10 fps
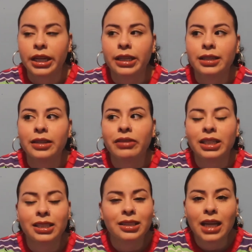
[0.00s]
And if
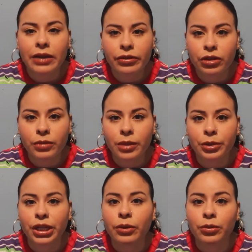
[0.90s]
I didn't have a
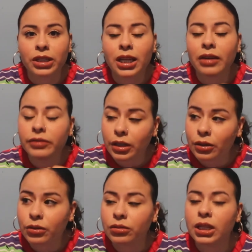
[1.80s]
thermometer, I wouldn't have
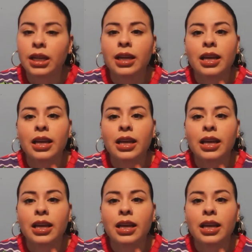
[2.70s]
known